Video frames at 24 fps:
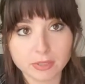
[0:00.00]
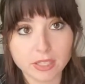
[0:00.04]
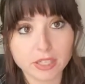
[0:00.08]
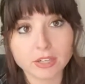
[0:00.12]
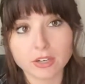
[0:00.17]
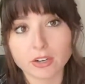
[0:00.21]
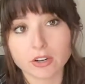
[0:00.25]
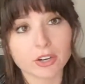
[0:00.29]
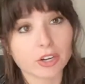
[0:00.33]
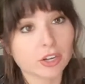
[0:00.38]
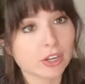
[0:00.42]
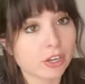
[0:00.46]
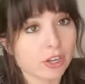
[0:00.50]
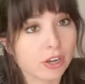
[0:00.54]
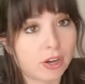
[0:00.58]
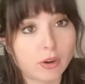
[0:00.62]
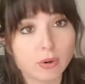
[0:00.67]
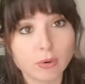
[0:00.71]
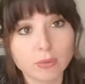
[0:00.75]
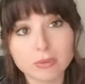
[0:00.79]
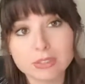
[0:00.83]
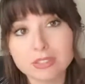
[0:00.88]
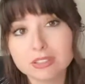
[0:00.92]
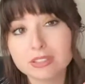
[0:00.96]
and you're gonna
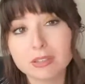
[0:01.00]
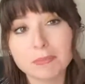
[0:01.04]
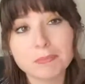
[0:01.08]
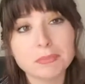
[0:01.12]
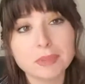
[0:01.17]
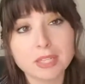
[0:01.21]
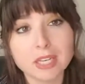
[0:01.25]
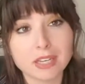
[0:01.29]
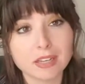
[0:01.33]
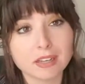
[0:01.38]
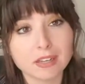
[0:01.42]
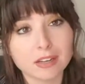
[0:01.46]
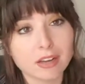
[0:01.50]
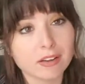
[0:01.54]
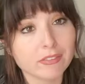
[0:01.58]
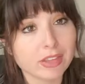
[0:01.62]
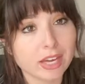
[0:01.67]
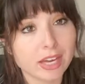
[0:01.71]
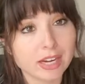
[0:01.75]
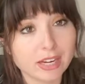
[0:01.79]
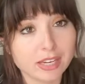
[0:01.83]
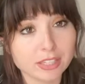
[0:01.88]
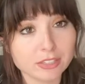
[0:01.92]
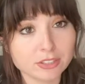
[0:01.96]
go with something of
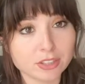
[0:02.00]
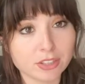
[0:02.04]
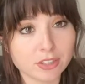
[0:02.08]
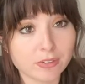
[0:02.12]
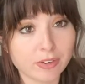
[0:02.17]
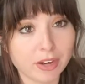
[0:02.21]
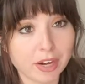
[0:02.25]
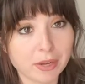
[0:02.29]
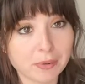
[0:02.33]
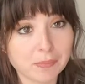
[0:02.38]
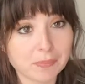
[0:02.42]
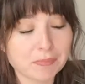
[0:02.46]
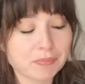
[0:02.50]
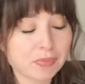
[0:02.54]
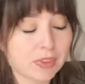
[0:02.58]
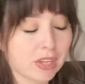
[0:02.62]
that nature, right?